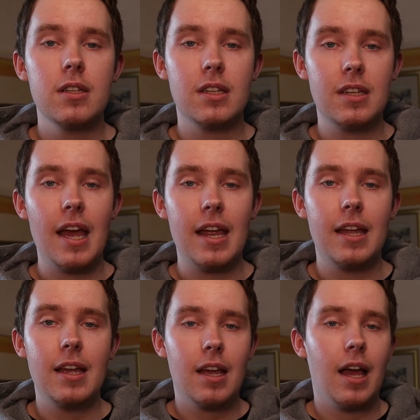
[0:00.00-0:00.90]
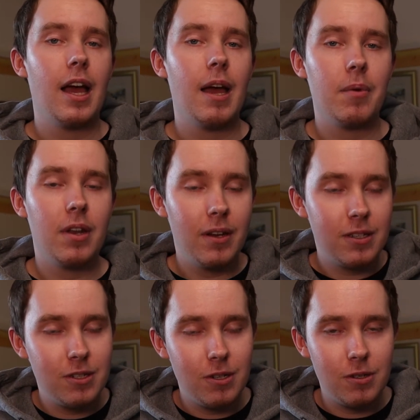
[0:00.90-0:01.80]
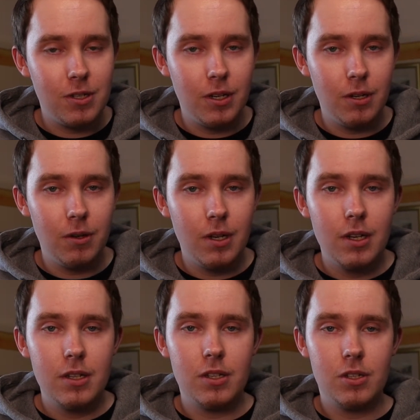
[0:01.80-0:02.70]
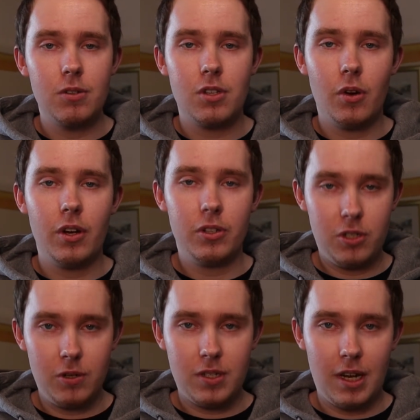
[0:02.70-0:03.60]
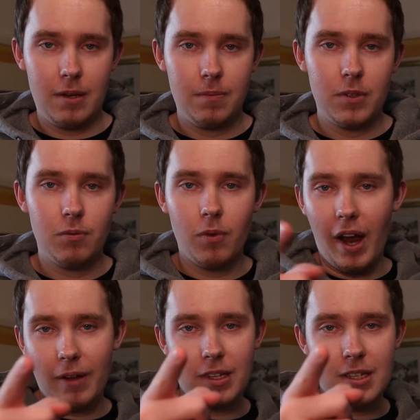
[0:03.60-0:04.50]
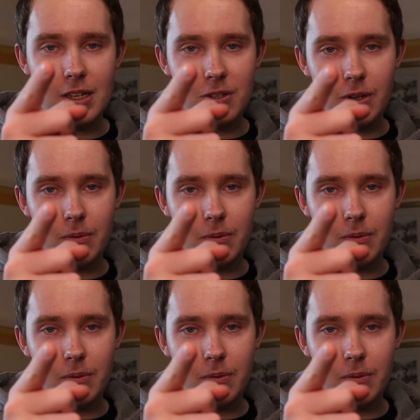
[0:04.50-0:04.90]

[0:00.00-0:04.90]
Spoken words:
Today, I'm going to introduce you to Tutorial Tuesday, right after this intro.